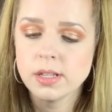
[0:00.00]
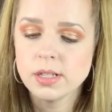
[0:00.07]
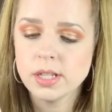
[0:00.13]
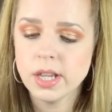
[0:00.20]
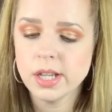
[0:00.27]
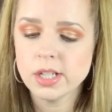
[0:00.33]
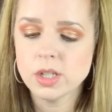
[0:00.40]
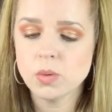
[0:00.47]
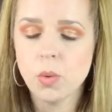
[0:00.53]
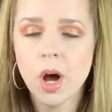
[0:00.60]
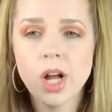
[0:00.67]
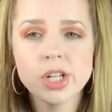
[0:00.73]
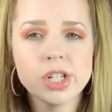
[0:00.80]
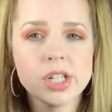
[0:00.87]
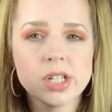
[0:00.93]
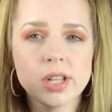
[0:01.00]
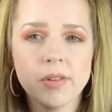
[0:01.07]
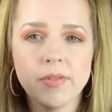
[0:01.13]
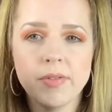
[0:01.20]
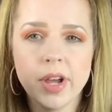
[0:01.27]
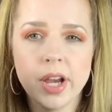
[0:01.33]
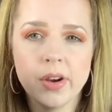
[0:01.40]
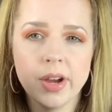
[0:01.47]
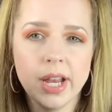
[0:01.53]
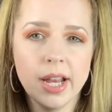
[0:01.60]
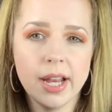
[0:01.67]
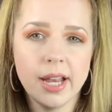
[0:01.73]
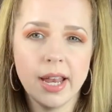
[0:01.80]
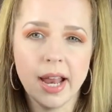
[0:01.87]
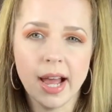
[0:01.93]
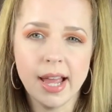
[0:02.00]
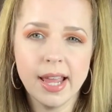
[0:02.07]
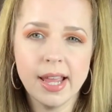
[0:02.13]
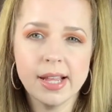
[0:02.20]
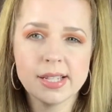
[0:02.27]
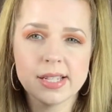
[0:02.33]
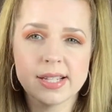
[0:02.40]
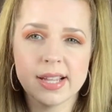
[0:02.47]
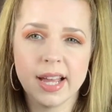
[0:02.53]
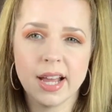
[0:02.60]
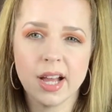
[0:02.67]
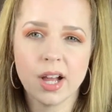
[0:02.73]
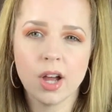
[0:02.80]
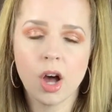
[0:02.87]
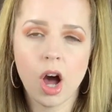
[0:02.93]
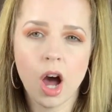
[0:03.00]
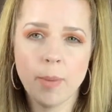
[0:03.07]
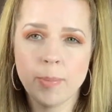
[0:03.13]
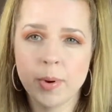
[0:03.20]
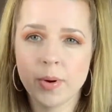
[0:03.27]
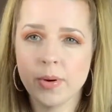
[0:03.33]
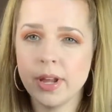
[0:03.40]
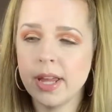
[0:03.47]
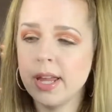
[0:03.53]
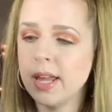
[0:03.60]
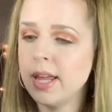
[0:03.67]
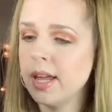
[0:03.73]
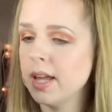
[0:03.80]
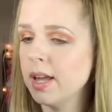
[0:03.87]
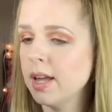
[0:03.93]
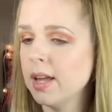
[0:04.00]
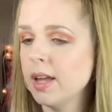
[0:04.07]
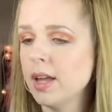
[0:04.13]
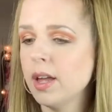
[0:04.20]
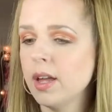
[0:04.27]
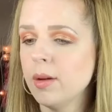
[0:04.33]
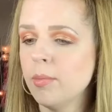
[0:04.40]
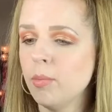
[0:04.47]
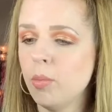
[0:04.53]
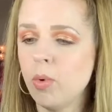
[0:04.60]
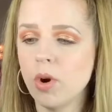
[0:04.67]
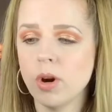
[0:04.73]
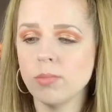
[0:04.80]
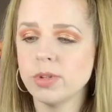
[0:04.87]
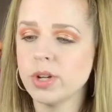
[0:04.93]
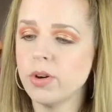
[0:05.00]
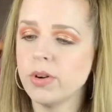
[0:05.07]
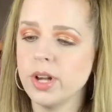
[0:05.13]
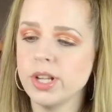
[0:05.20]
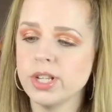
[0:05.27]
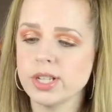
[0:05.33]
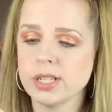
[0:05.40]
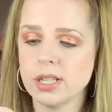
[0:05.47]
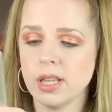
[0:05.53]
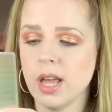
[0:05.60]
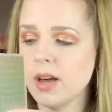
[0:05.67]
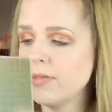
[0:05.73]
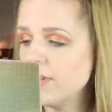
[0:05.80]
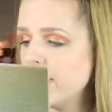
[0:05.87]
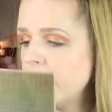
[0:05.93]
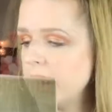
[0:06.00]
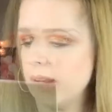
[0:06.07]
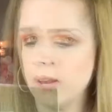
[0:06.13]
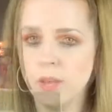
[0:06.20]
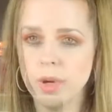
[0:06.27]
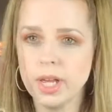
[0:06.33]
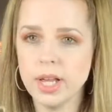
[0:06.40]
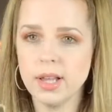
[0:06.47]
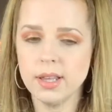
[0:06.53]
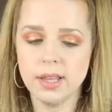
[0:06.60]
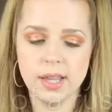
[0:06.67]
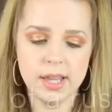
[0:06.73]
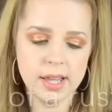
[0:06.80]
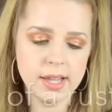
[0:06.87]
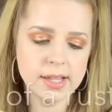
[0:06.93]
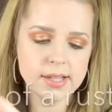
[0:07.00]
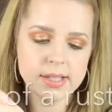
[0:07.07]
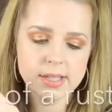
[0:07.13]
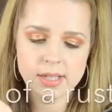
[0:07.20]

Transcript: See, it swatches very nice. It's like a coppery, warm tone. I just love it. Wigglies.